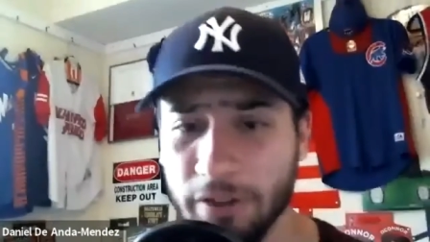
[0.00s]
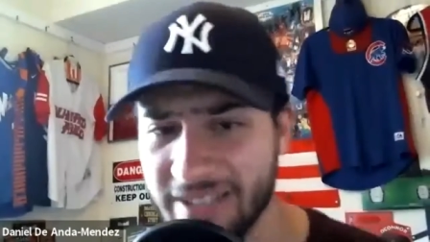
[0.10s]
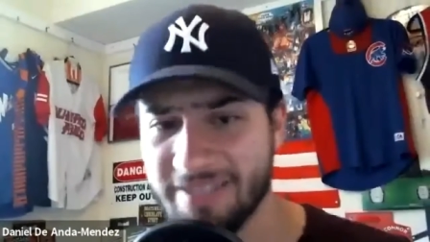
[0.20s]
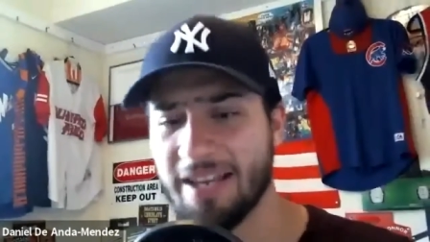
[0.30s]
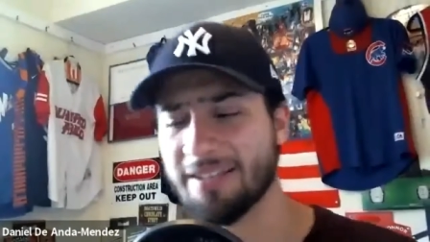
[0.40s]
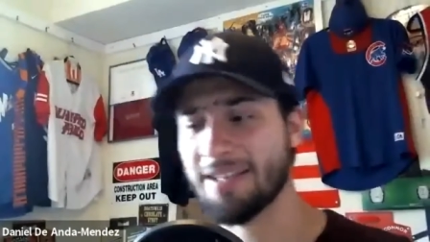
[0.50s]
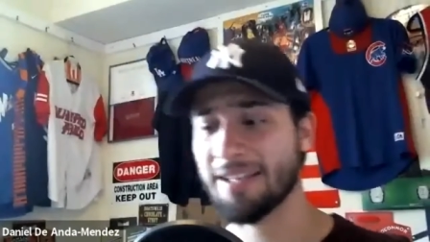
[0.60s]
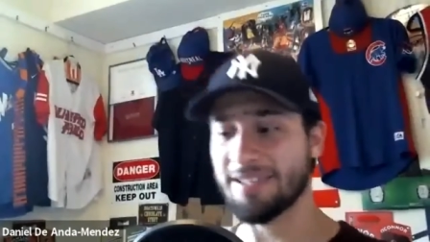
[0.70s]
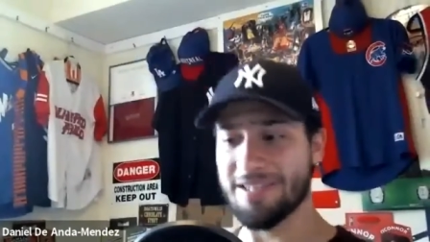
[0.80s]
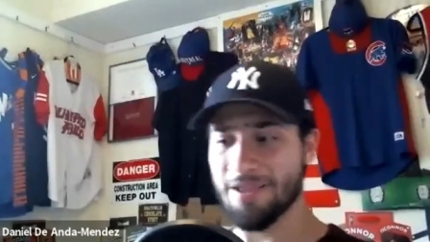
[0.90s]
contact
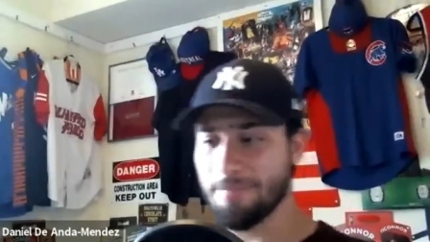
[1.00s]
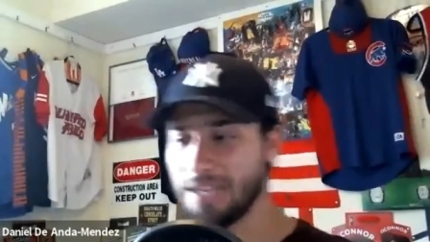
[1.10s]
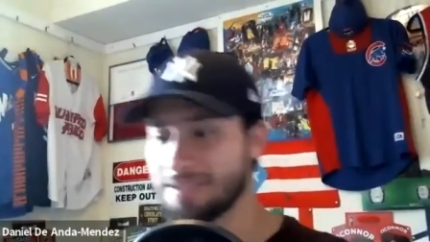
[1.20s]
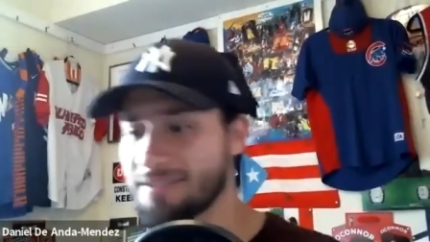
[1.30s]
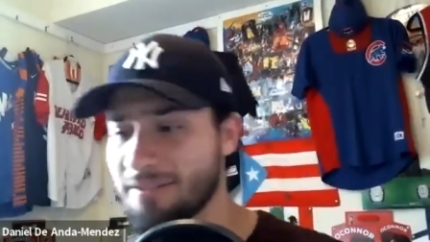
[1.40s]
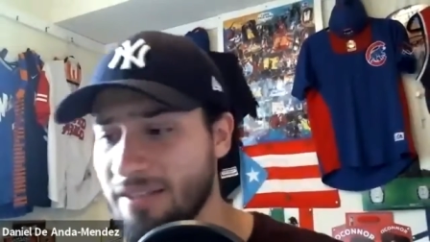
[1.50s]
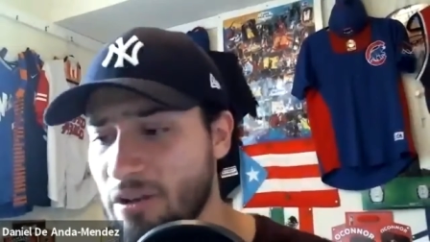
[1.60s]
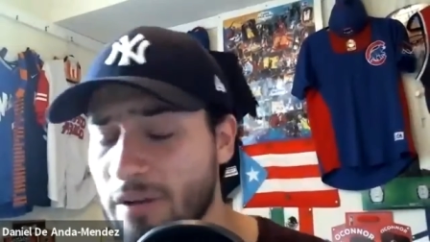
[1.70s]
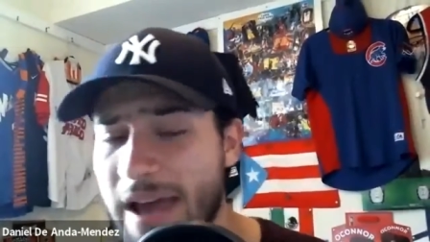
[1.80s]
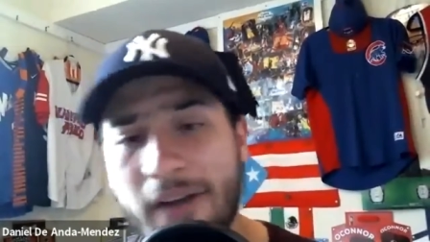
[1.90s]
and get to the base.
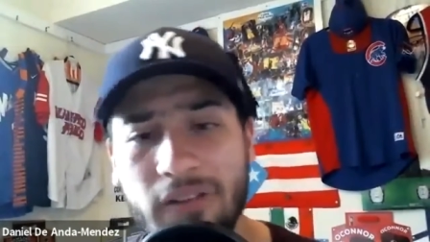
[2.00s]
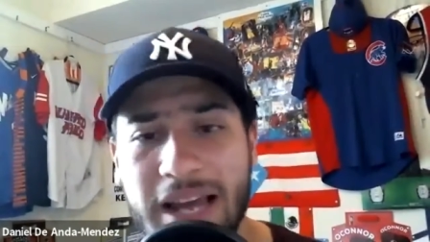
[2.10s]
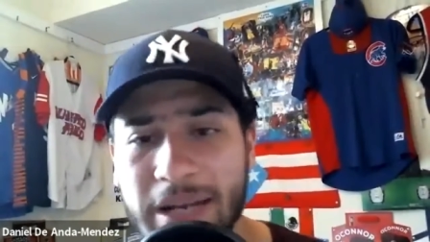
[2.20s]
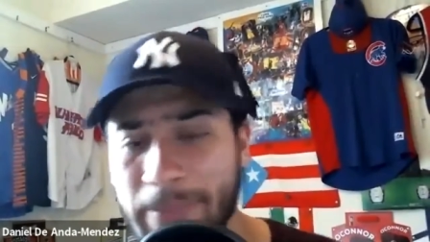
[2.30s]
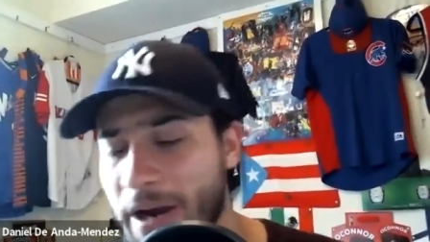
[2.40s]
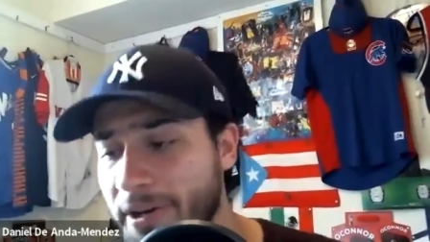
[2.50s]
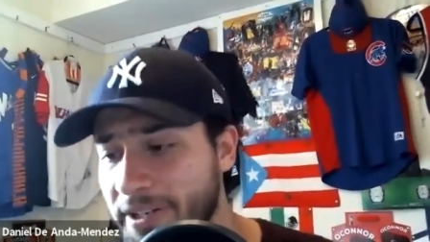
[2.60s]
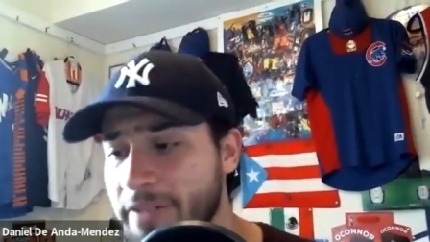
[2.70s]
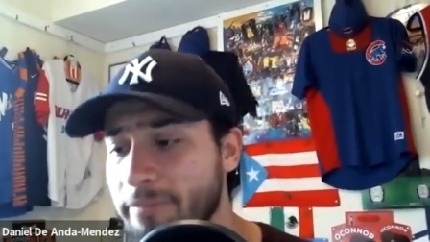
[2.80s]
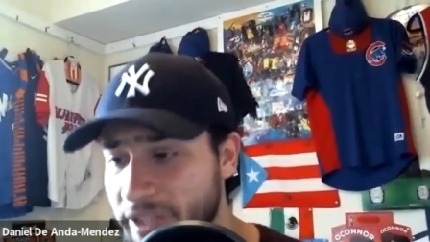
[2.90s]
They don't have a lot of power
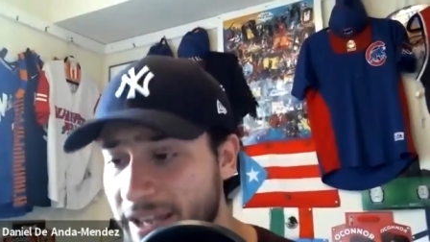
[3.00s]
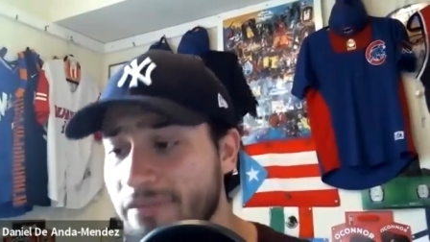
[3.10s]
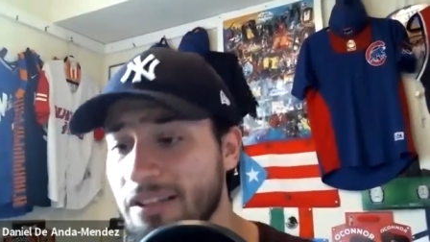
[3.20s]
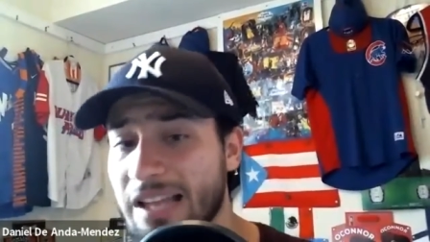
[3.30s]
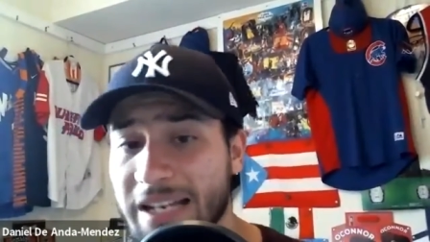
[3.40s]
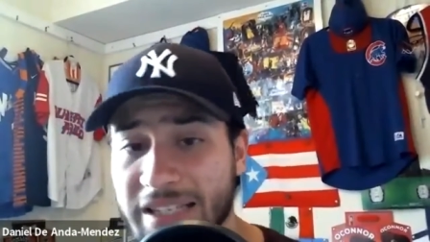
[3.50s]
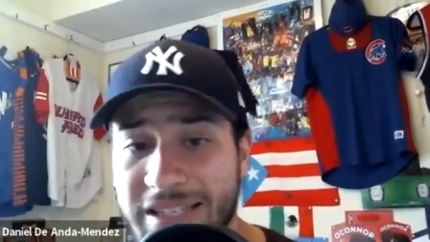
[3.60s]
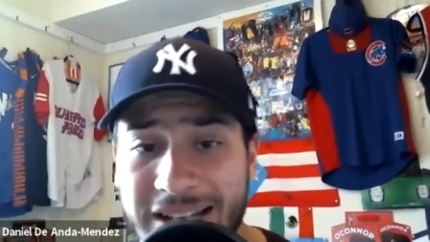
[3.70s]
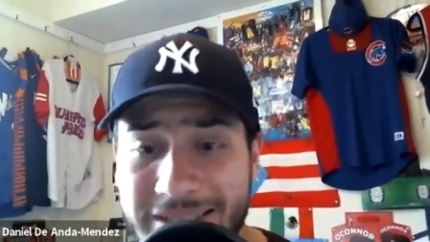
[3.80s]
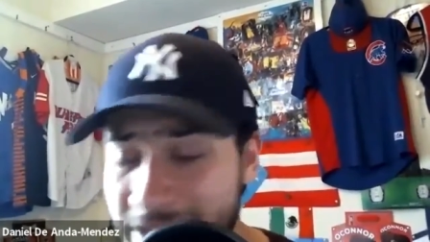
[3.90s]
hitting, but they have a lot of
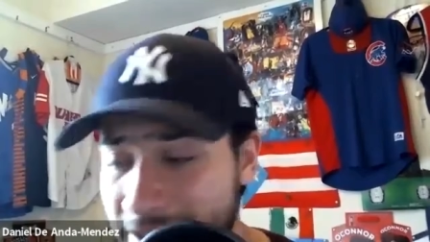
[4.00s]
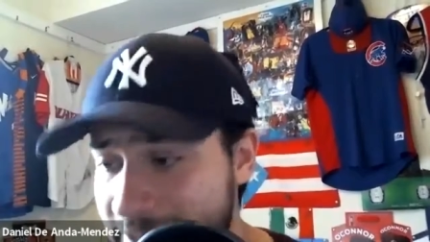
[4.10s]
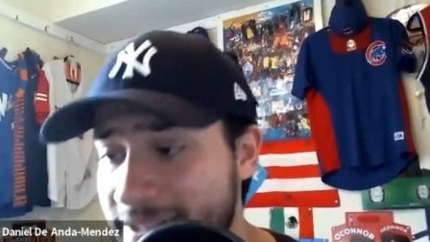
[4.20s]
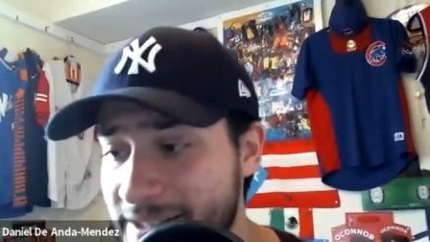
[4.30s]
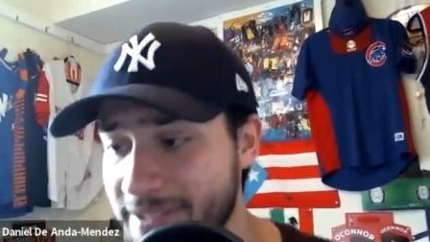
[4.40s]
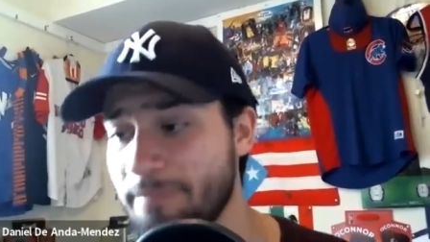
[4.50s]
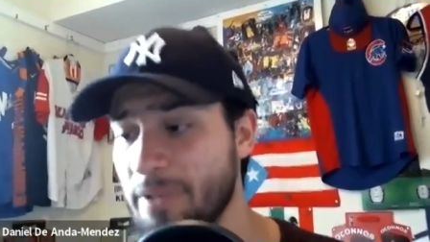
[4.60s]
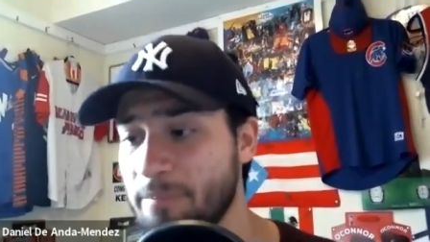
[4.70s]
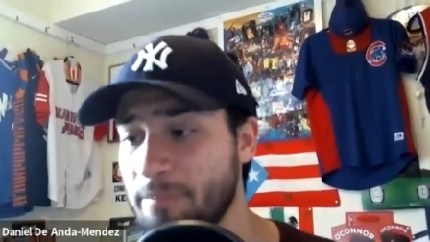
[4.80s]
contact, consistent people